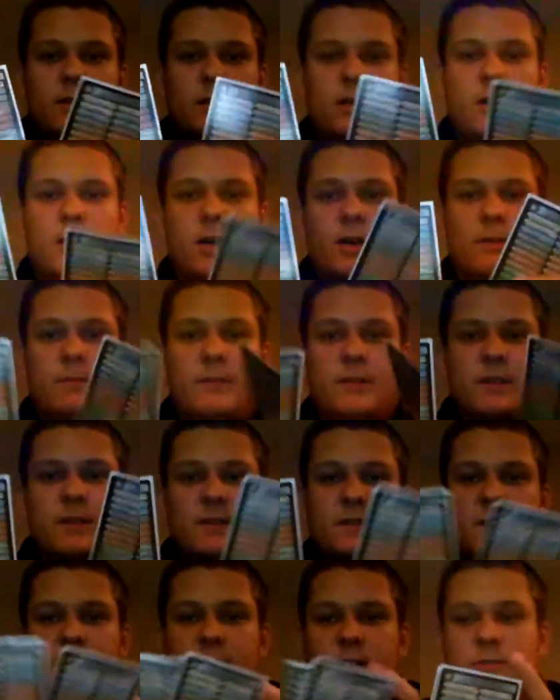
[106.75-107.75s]

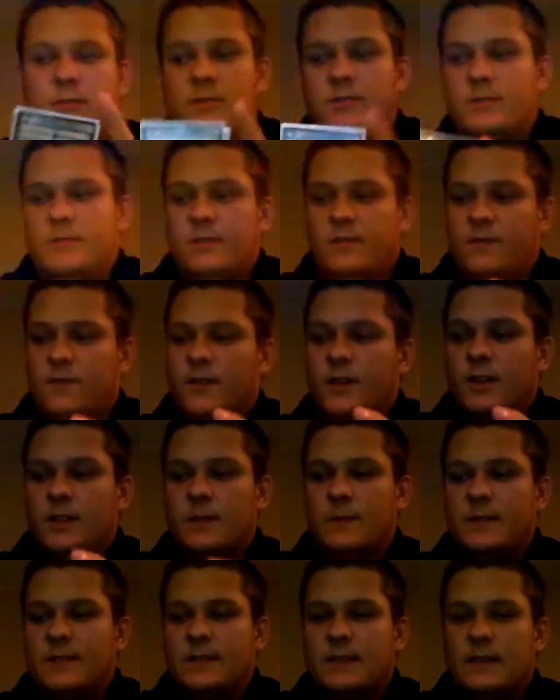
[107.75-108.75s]
because getting creatures is fun.
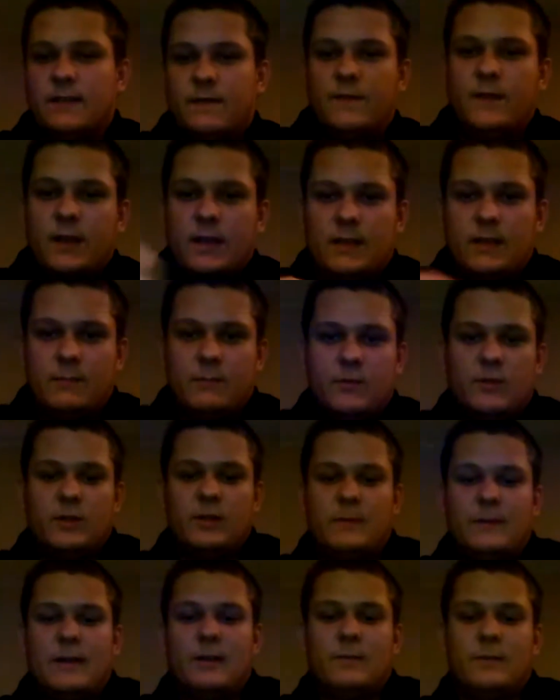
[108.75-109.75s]
Let me see if I can pull
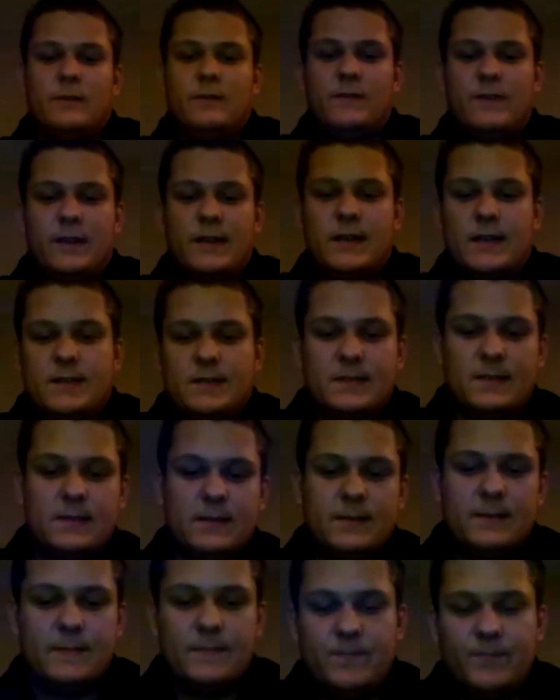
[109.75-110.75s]
them out real fast.
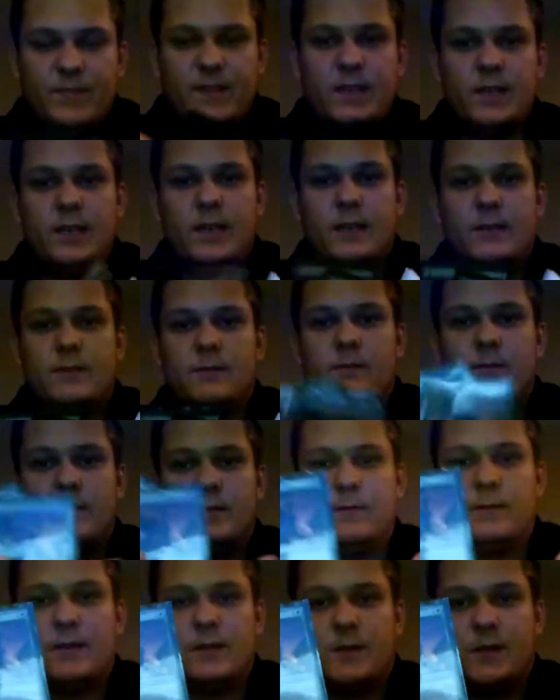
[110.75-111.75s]
Yeah, 2
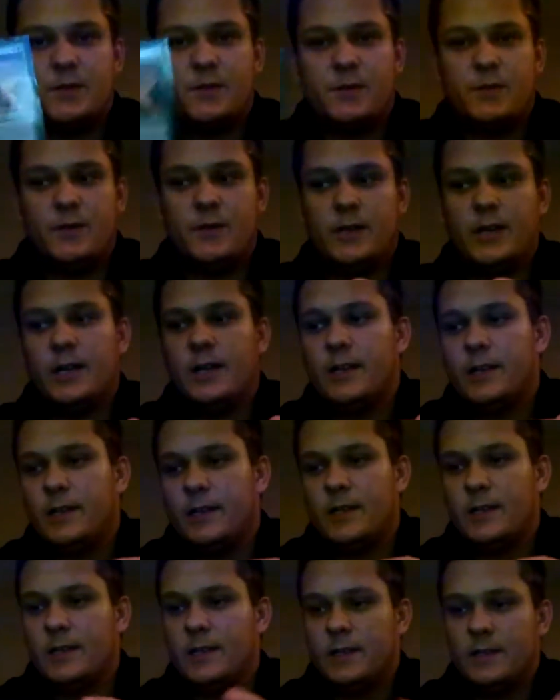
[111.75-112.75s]
Duskwatch Recruiter.
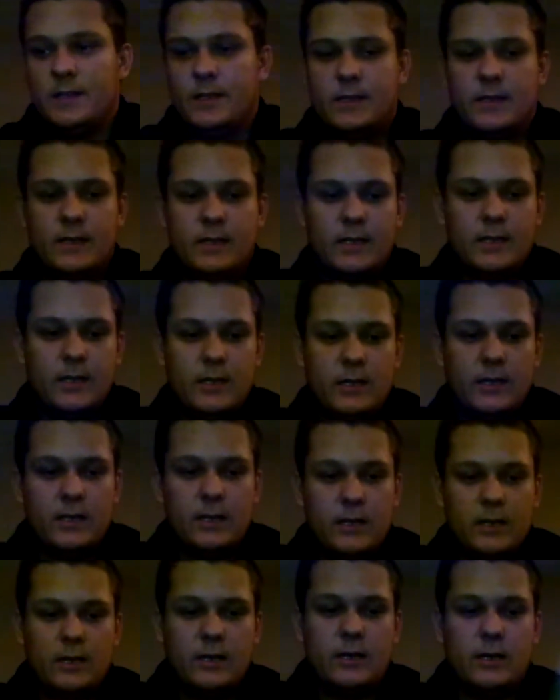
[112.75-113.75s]

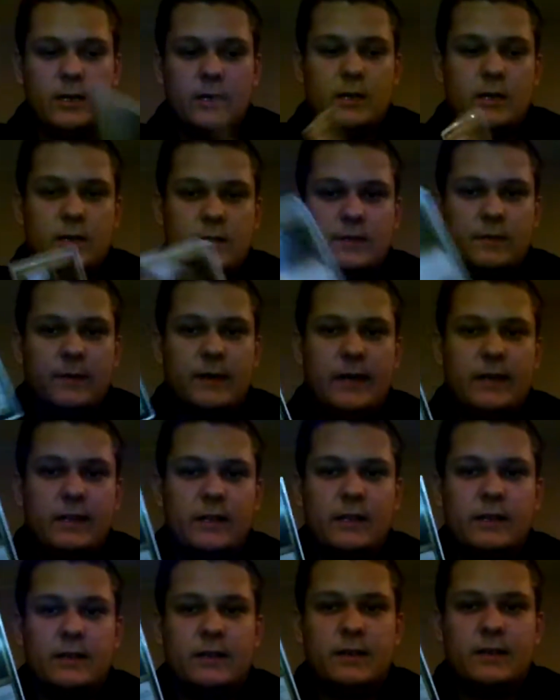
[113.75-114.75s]
2
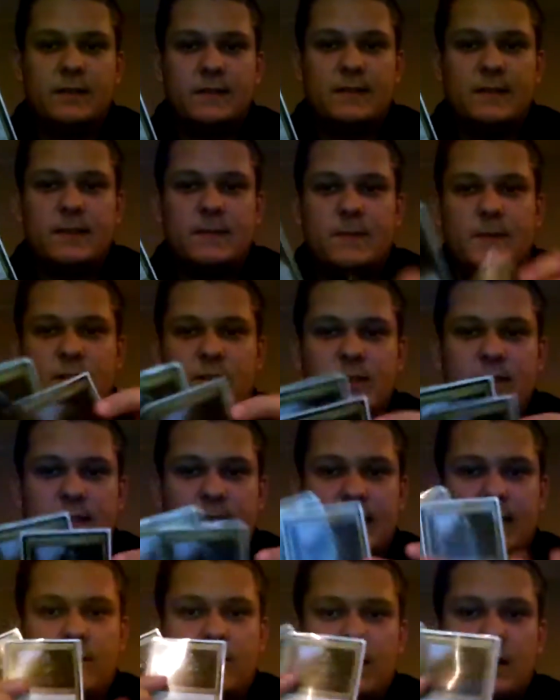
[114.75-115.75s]
Ailey, because this bitch is
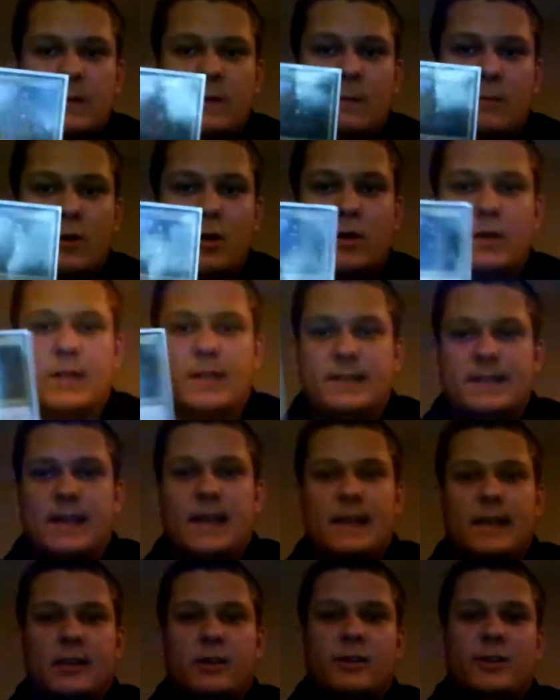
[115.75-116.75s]
incredibly broken,
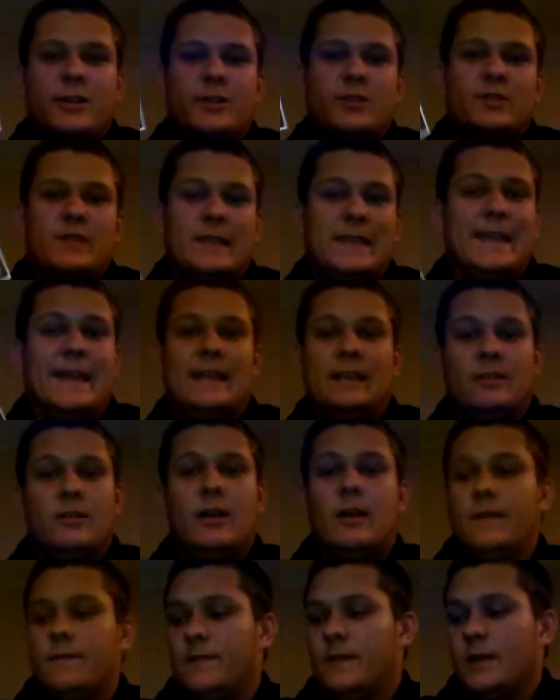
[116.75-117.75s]
sacking your creatures and gaining
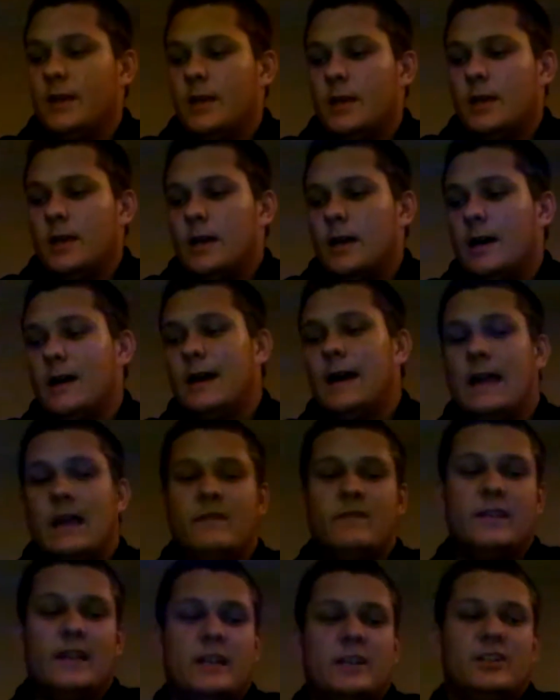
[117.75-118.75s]
life. I
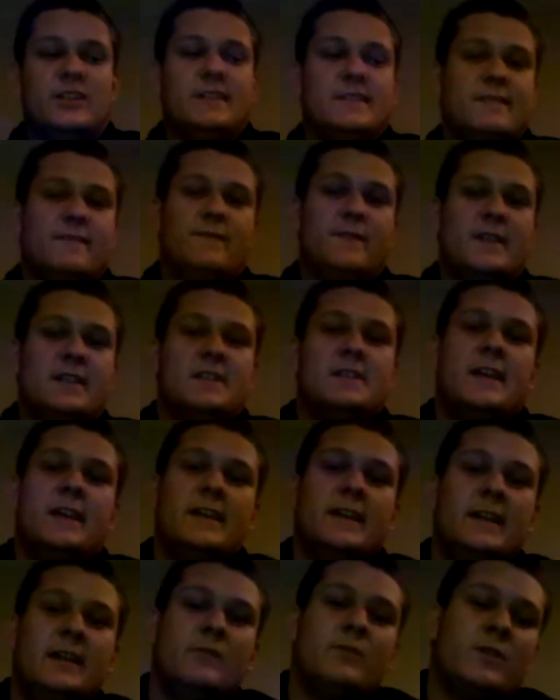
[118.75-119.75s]
haven't had a chance to
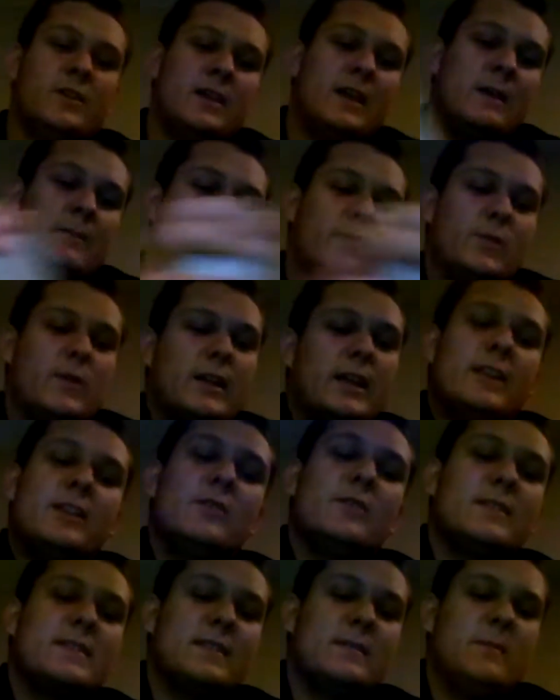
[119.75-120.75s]
vindicate anyone yet, but when I
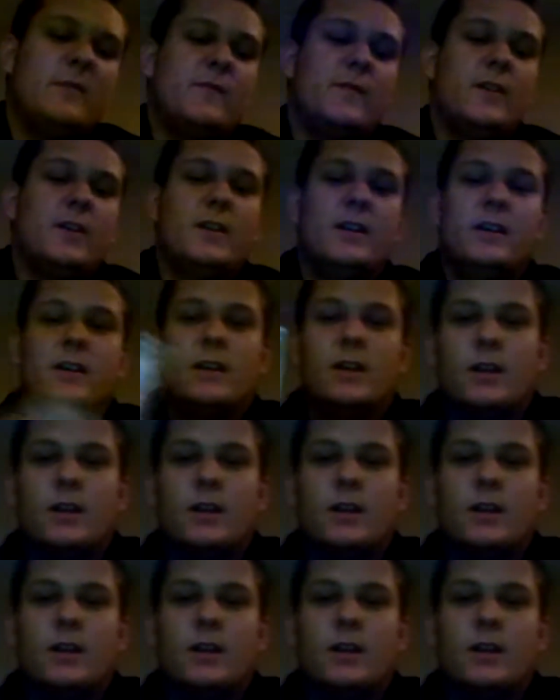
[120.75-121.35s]
do, it's going to be fun.